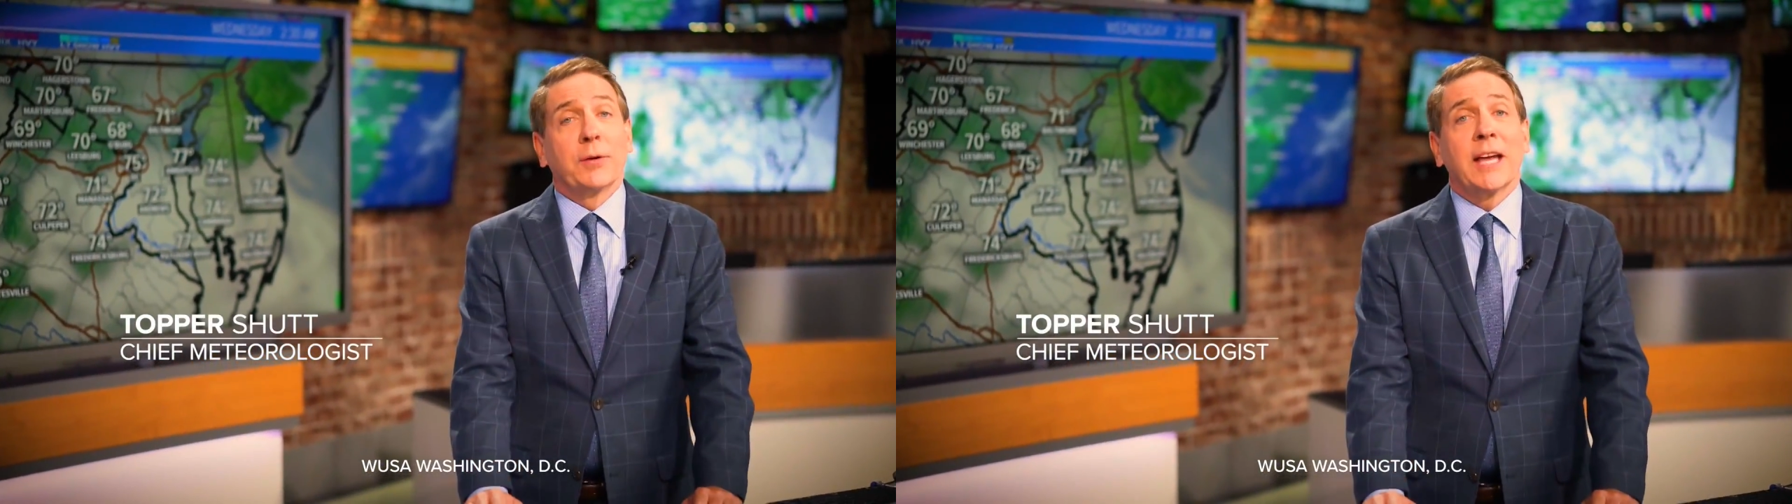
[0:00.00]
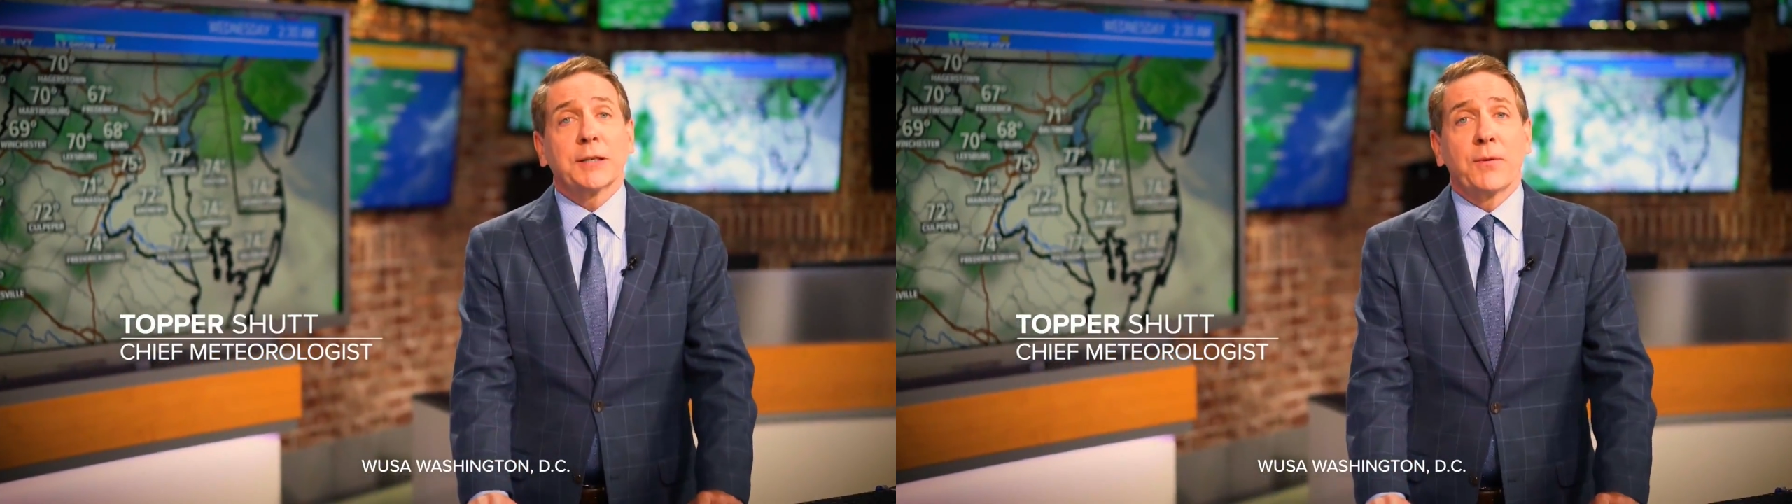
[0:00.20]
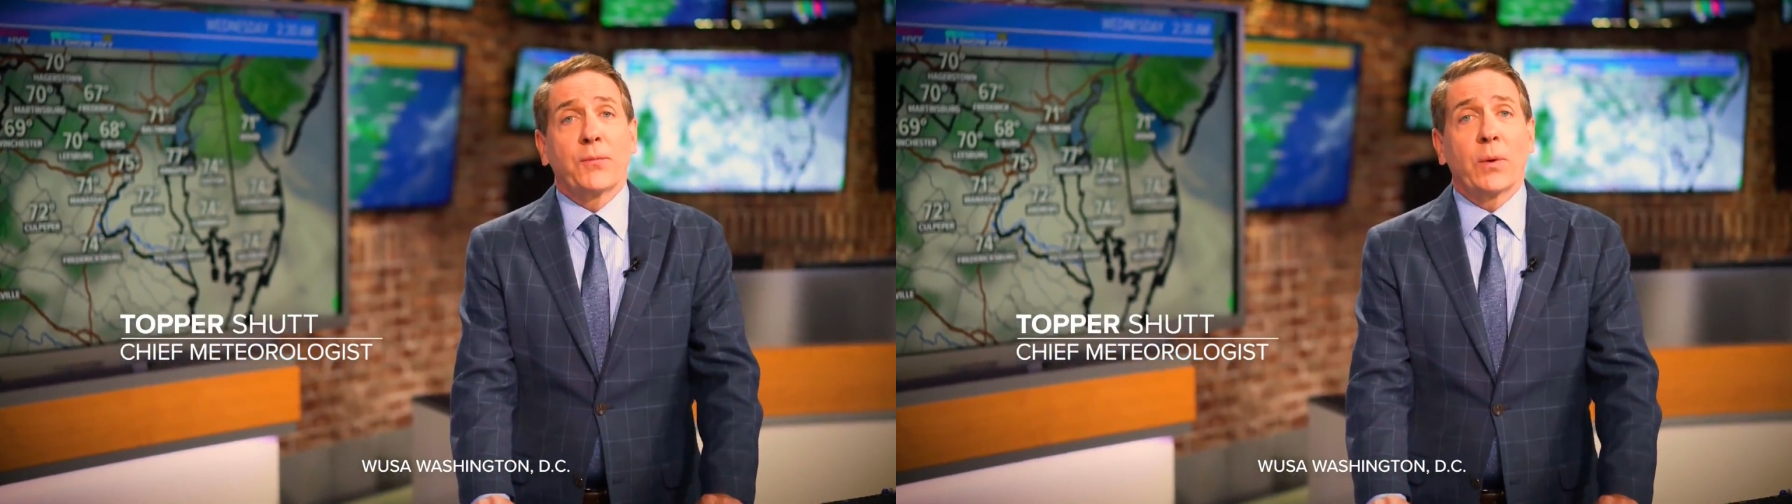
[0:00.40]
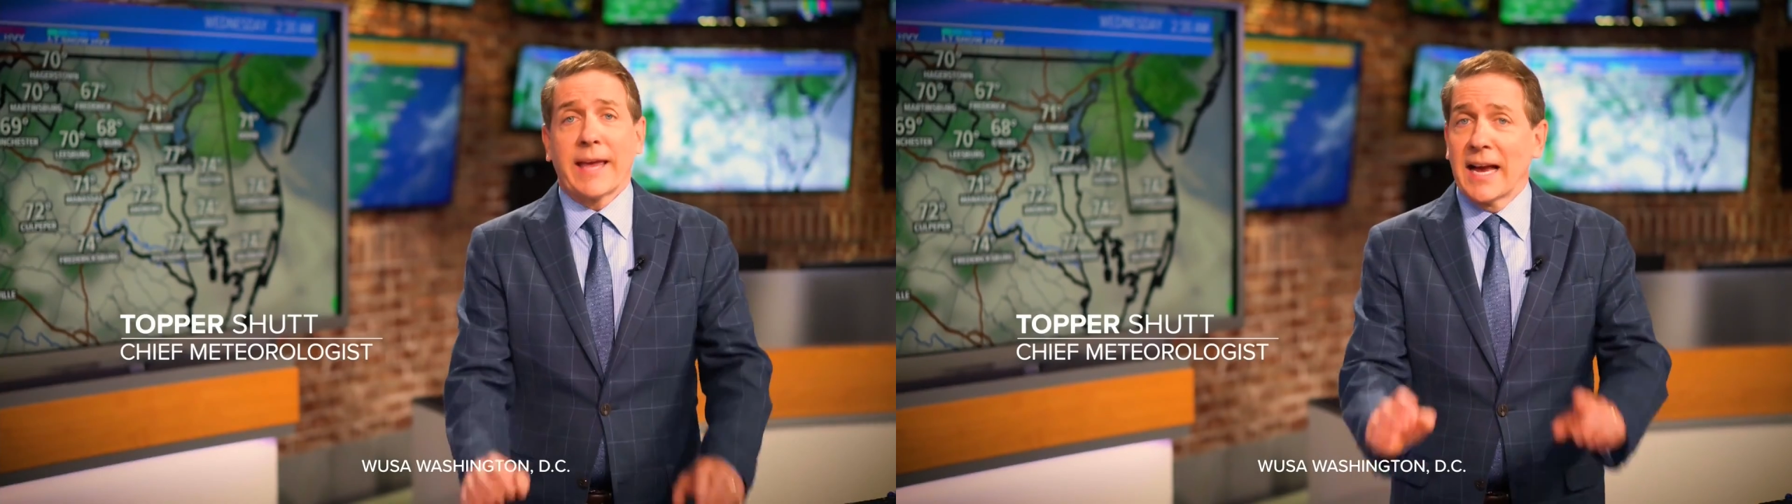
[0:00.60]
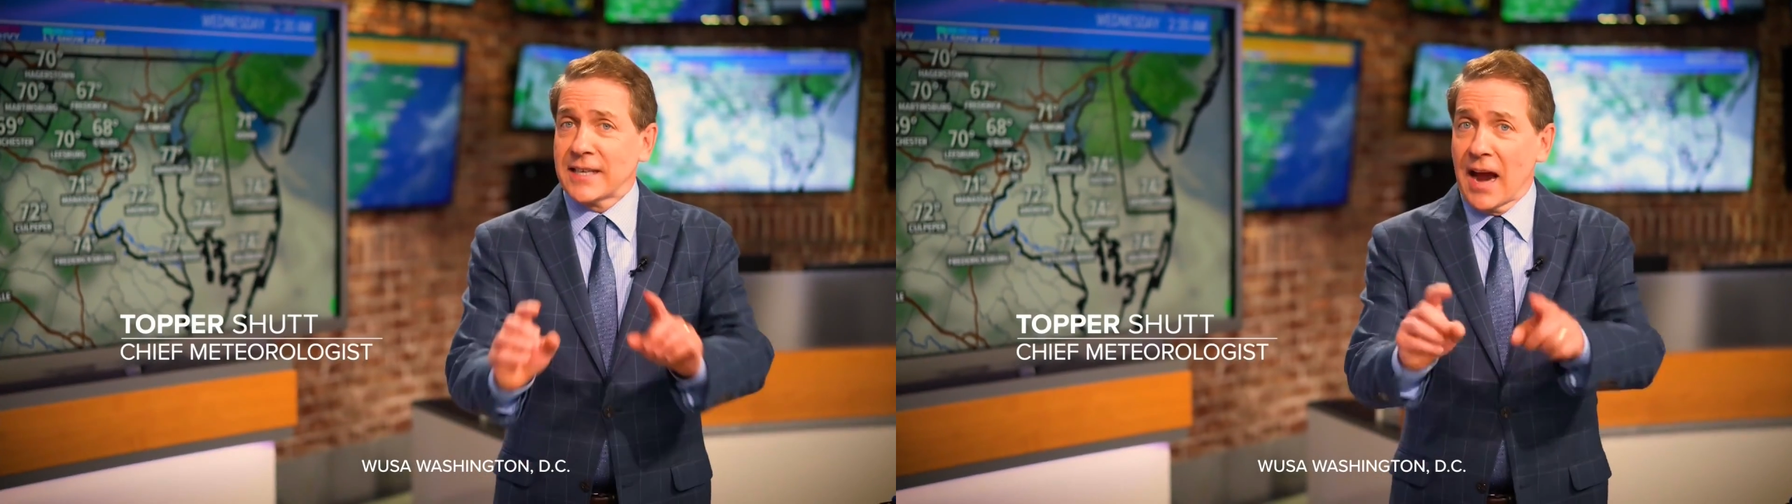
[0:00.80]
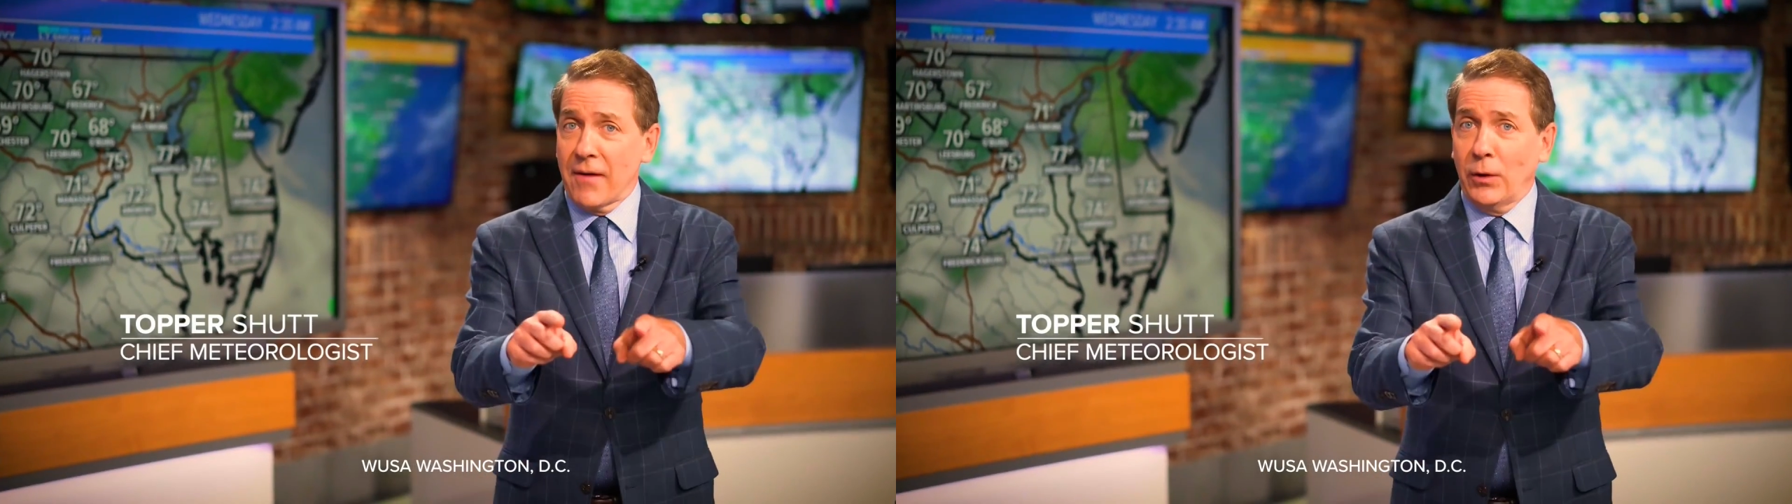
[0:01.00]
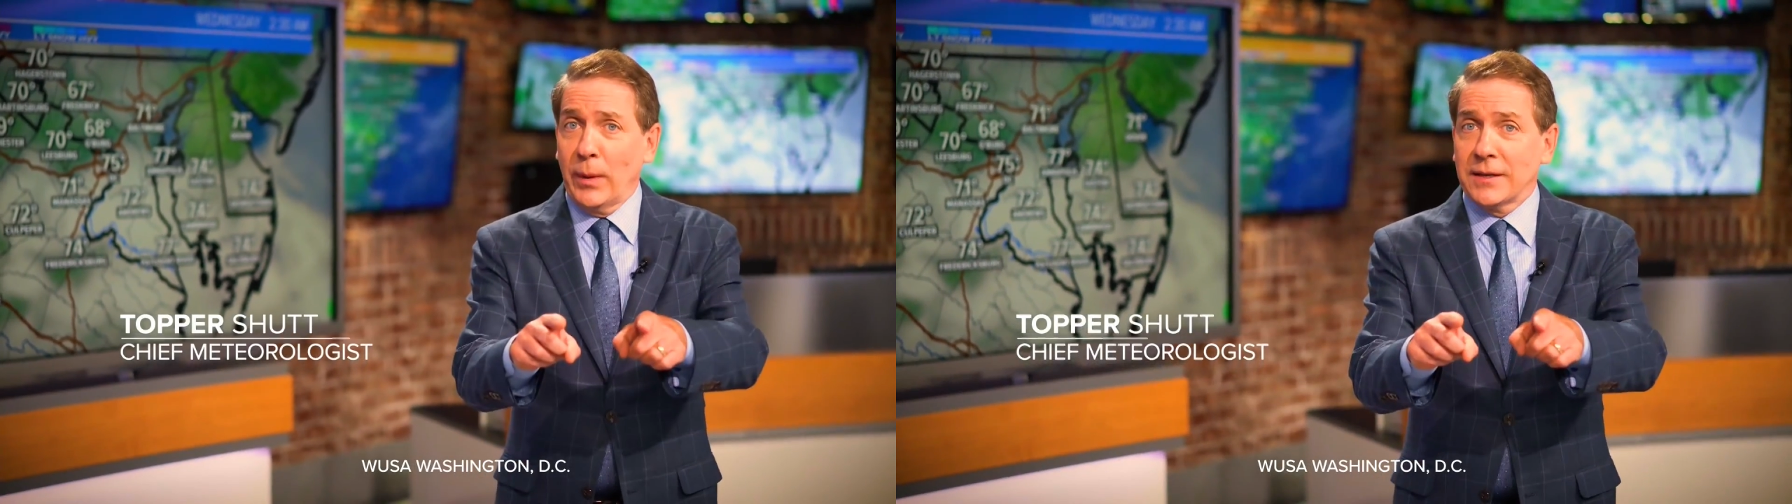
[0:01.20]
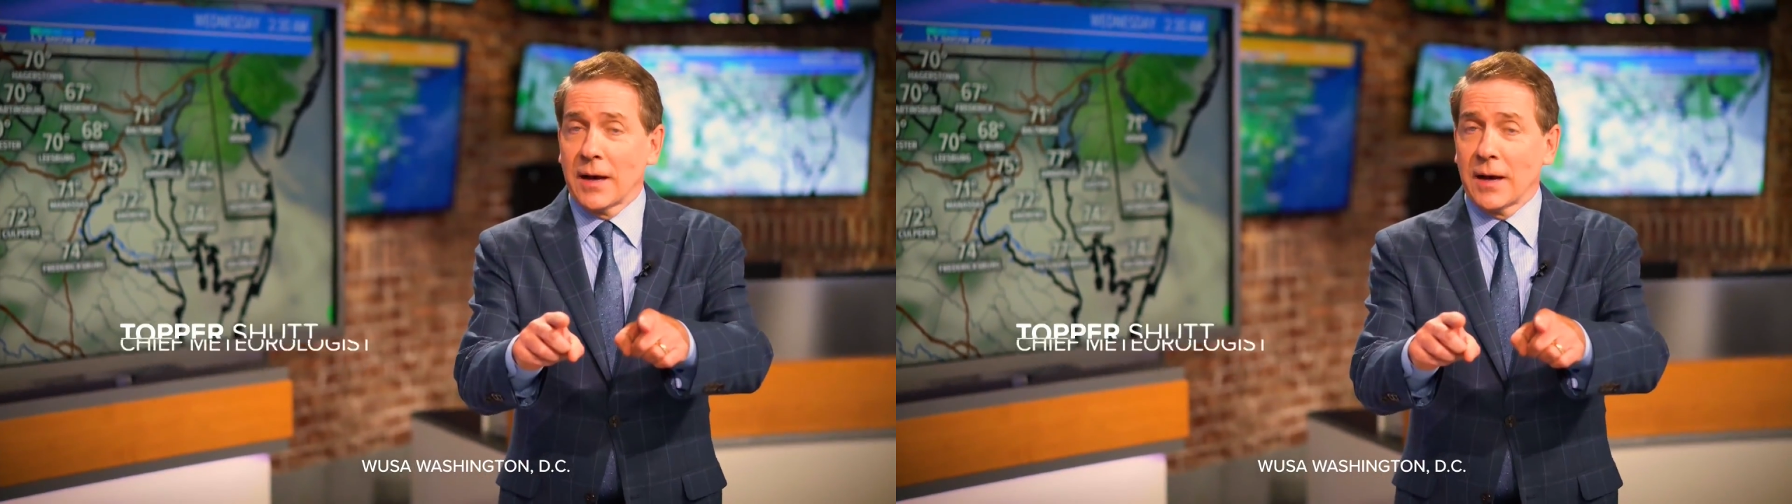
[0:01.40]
You can catch my forecast every